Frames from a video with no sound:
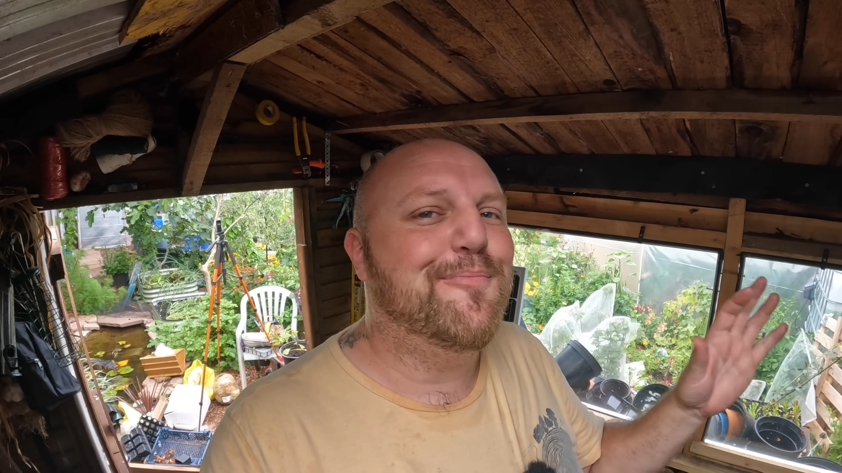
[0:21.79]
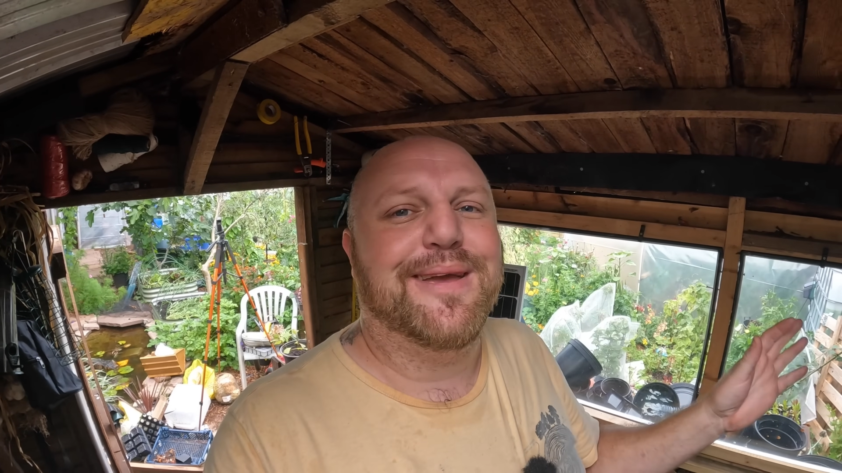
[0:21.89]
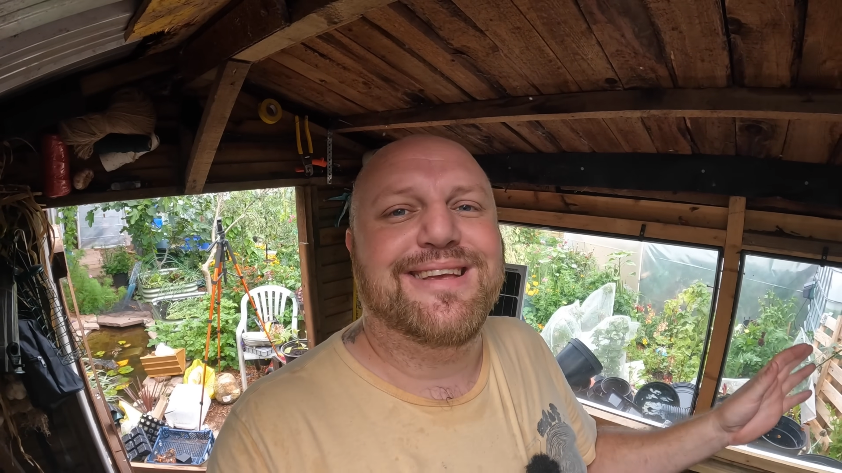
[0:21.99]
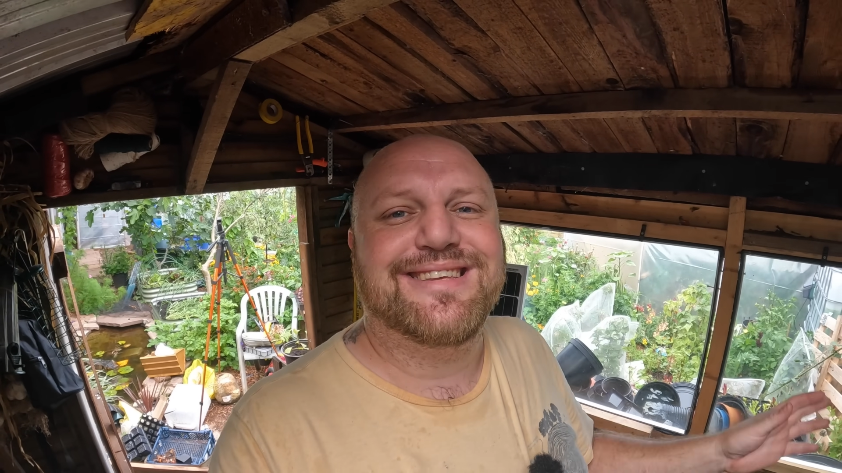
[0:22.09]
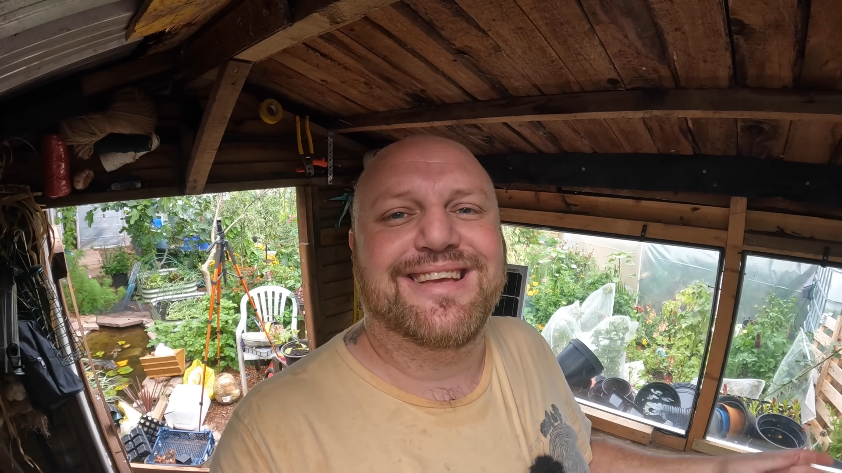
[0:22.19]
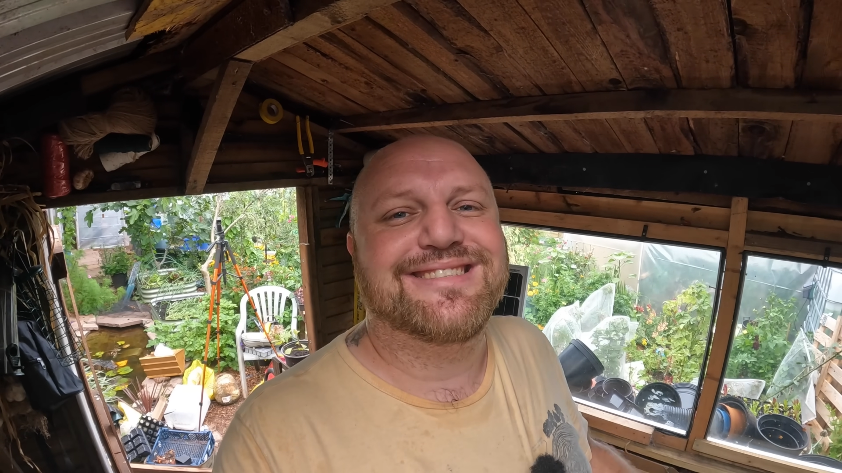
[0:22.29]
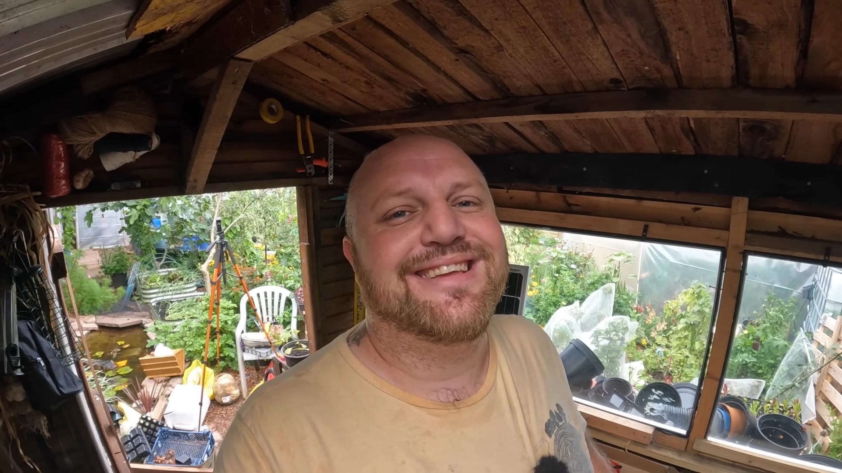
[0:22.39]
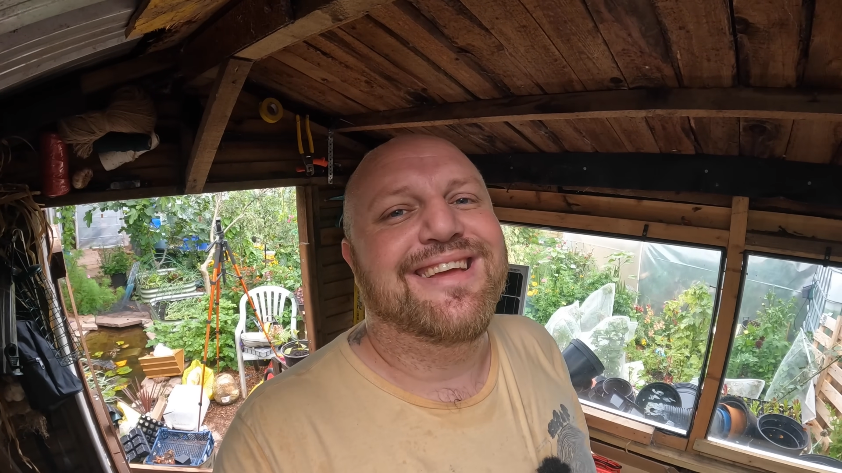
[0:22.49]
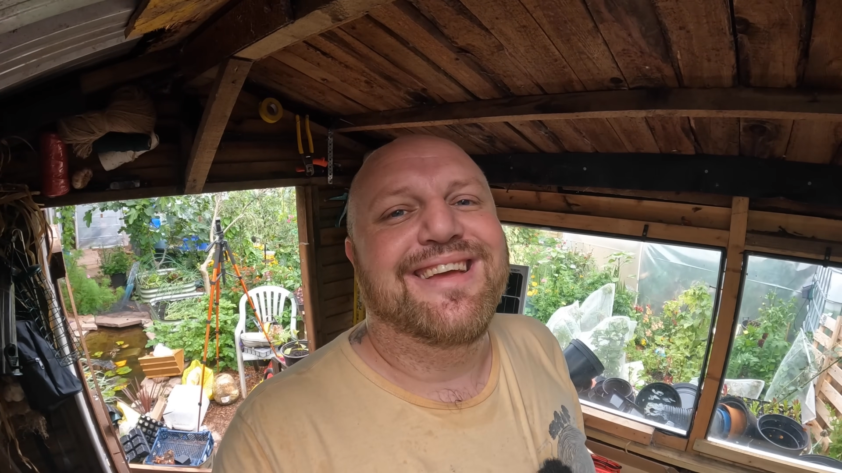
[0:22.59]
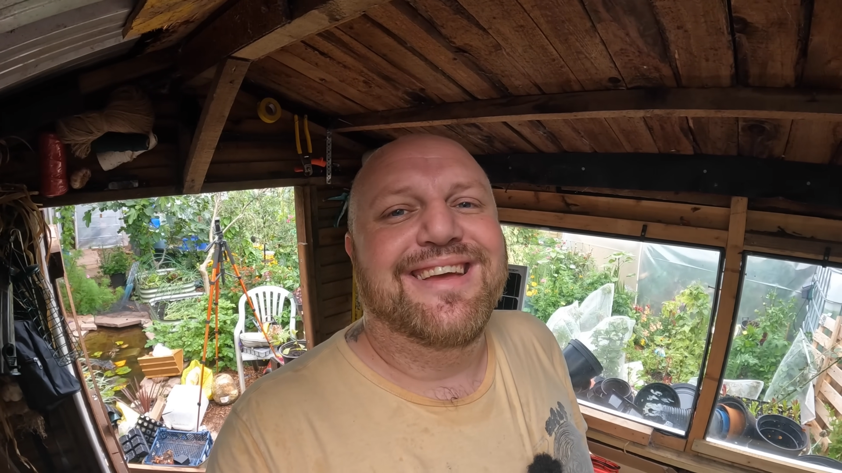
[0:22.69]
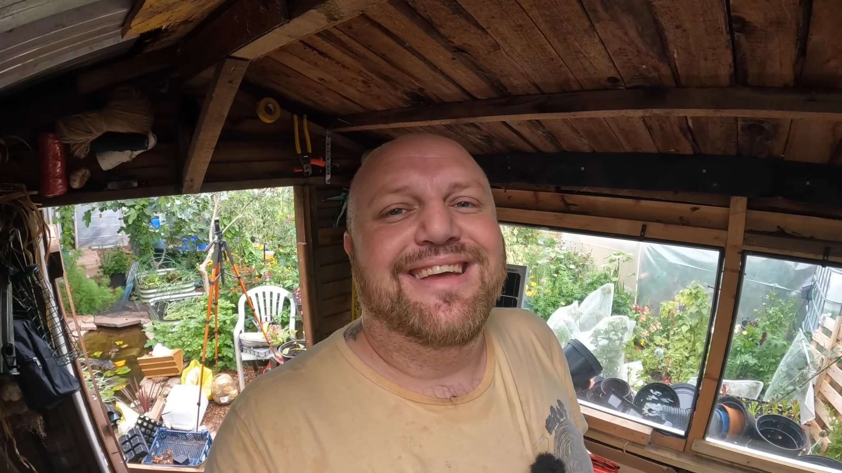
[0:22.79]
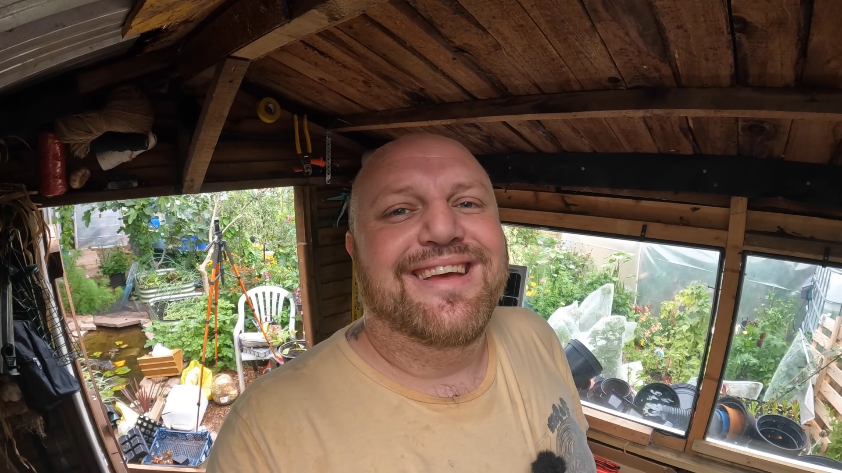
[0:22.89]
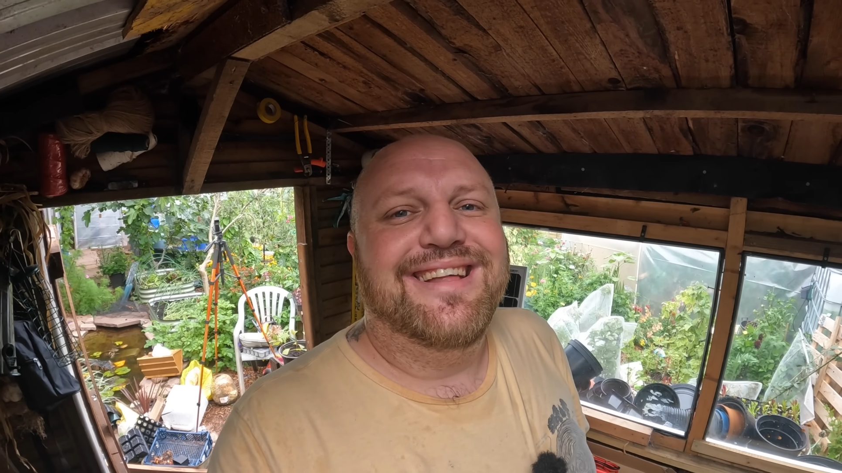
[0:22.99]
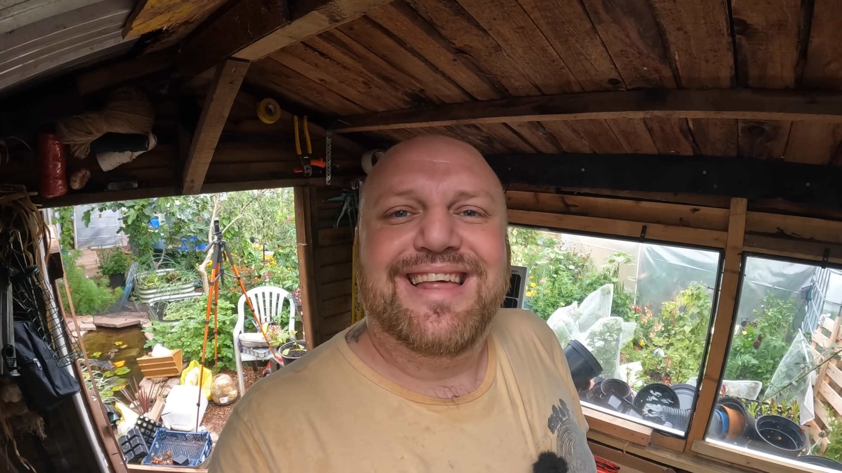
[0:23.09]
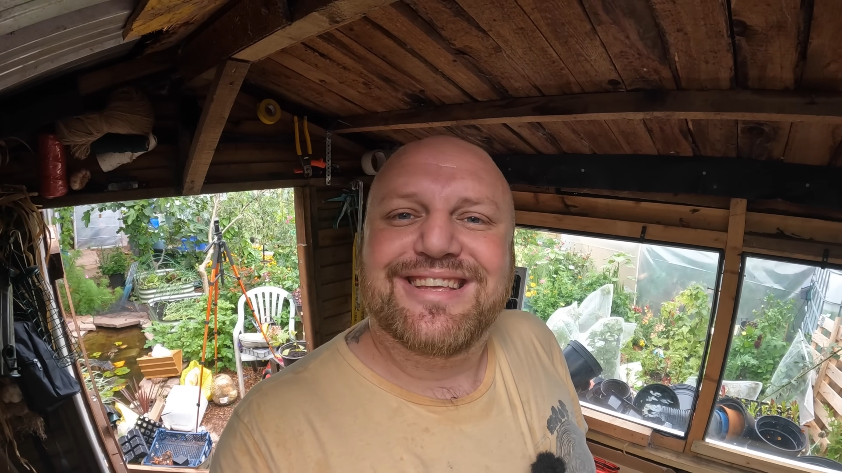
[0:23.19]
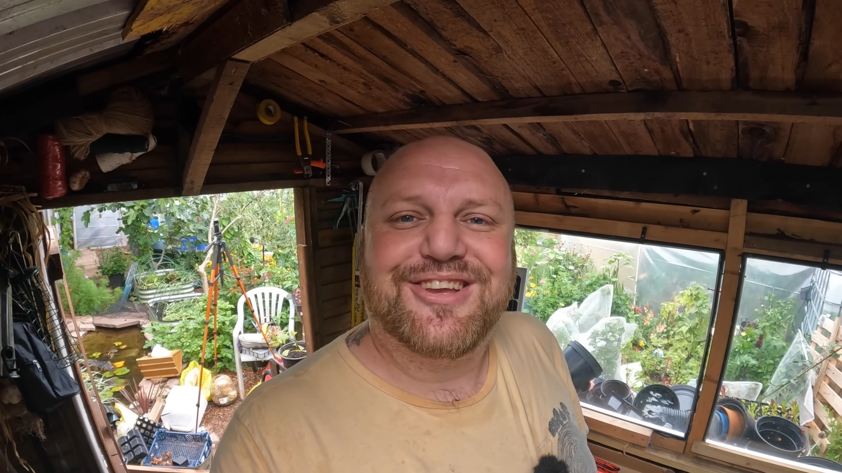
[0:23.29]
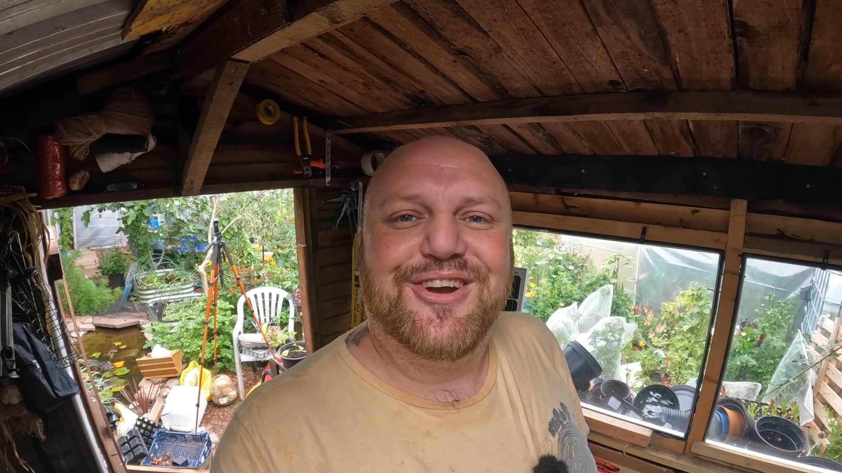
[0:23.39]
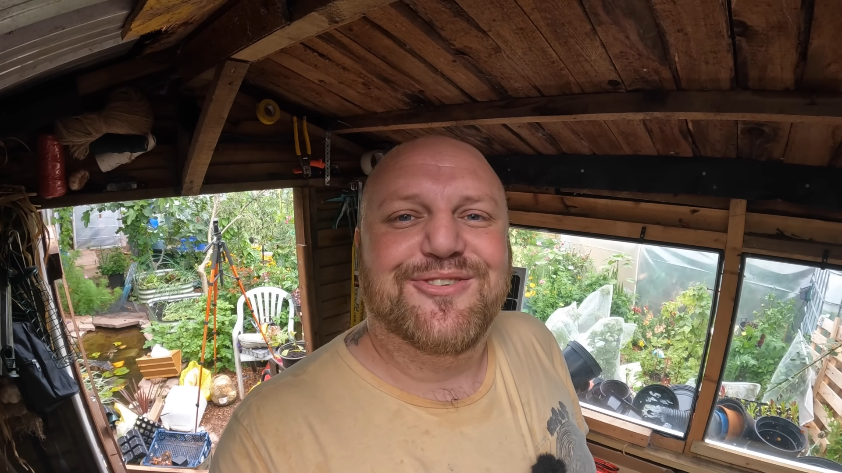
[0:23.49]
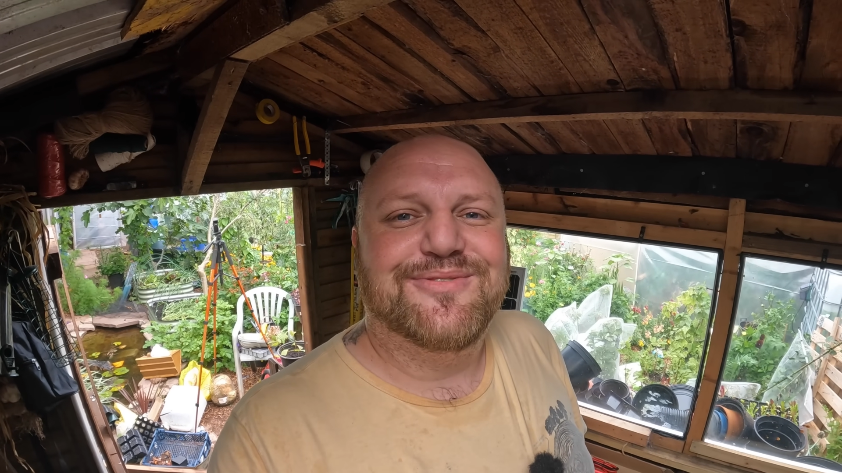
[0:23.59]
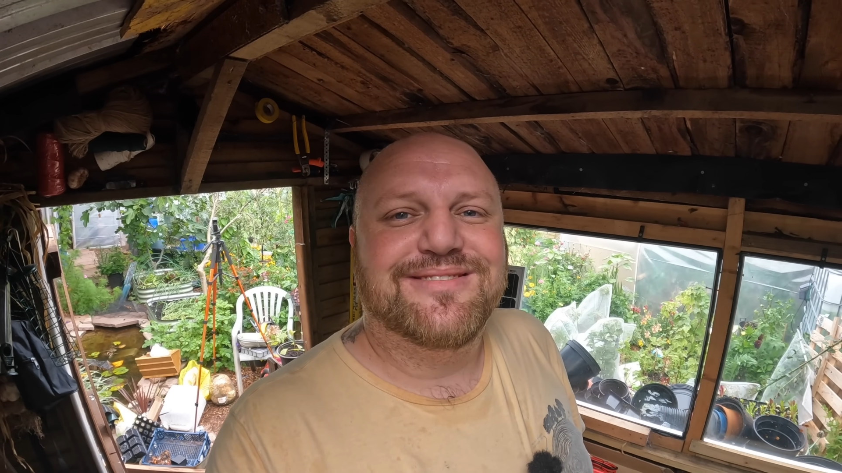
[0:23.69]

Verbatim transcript: bases. Let's go.